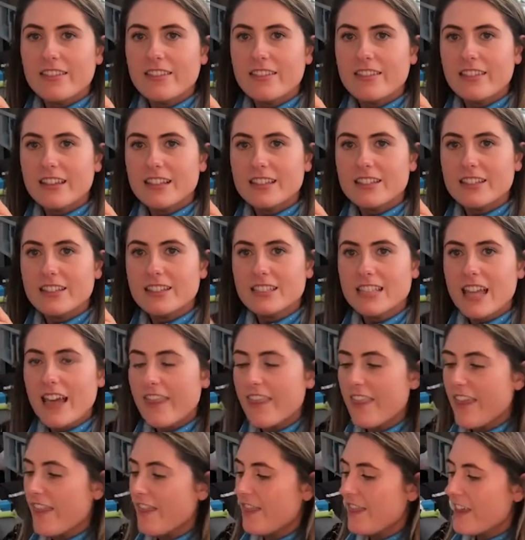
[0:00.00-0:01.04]
That's us.
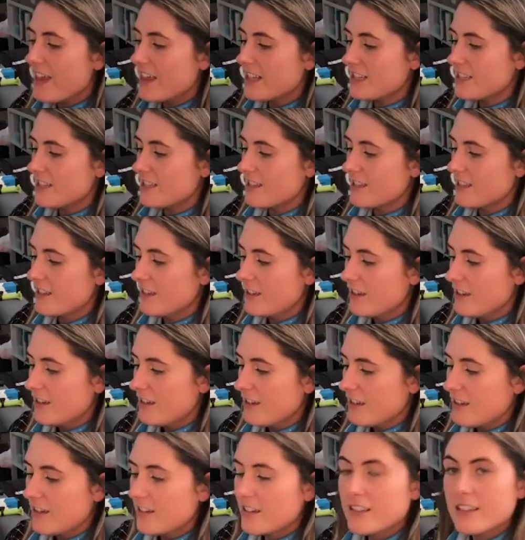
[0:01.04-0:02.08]
And then this
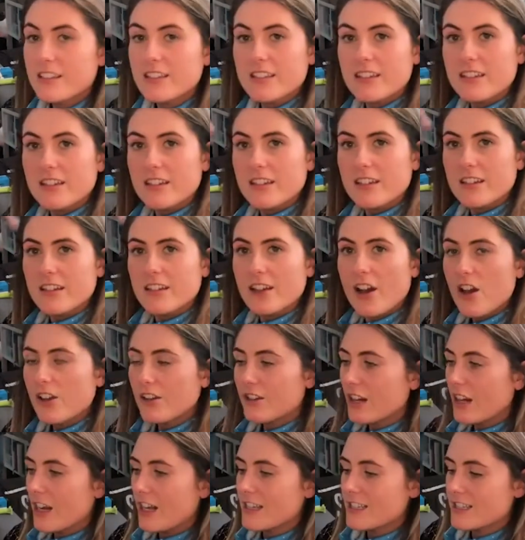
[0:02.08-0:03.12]

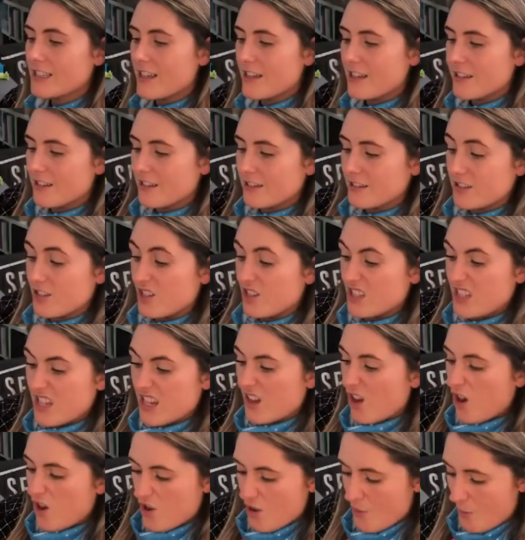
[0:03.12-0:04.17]
unclicks just like
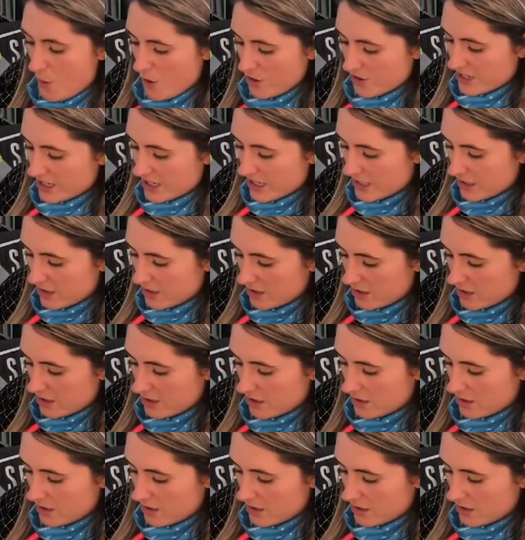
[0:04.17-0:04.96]
how your mount is.